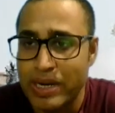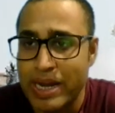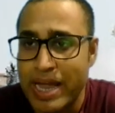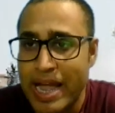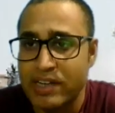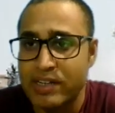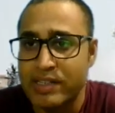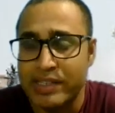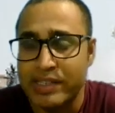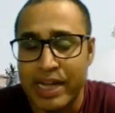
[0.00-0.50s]

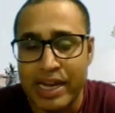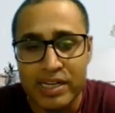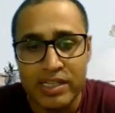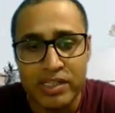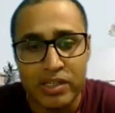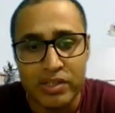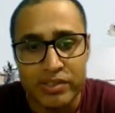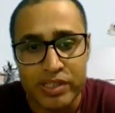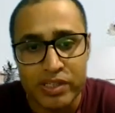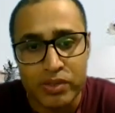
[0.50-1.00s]
lakh
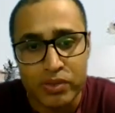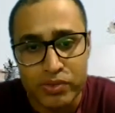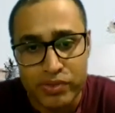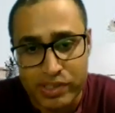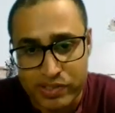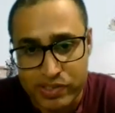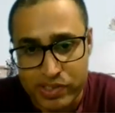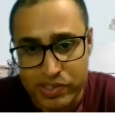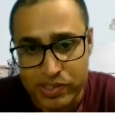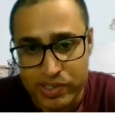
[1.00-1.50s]

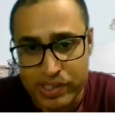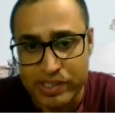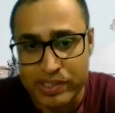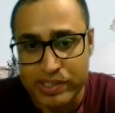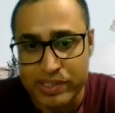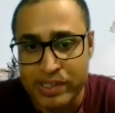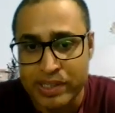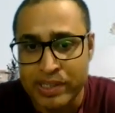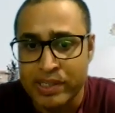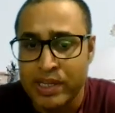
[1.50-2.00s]

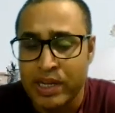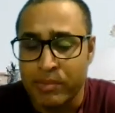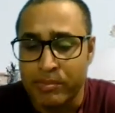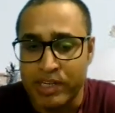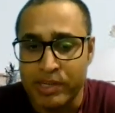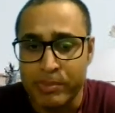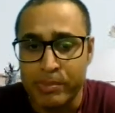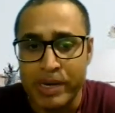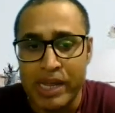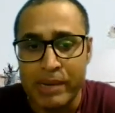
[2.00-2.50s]
9,263
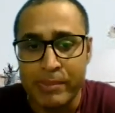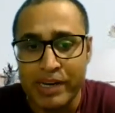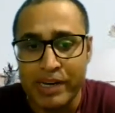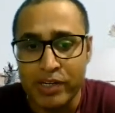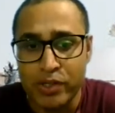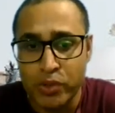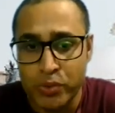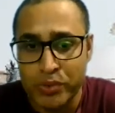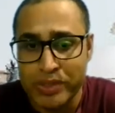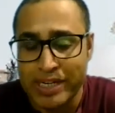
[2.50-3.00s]
multiplied
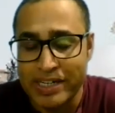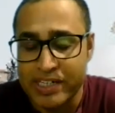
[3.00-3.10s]
by 2.